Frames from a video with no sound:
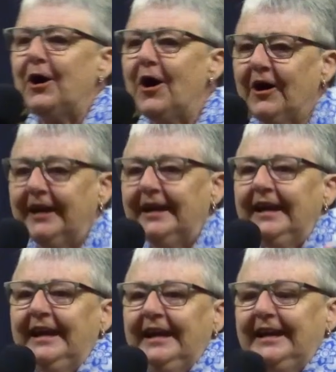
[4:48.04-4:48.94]

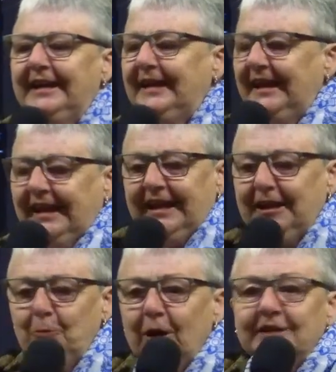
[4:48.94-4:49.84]
guy, he
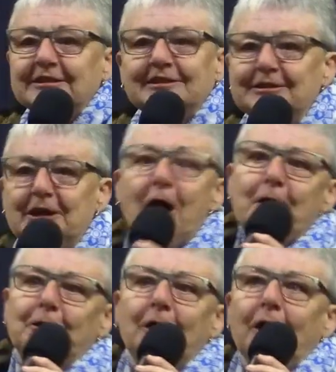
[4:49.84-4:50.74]
wanted to
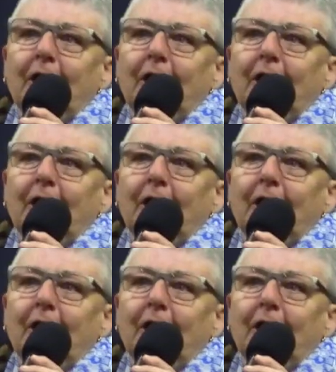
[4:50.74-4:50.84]
know,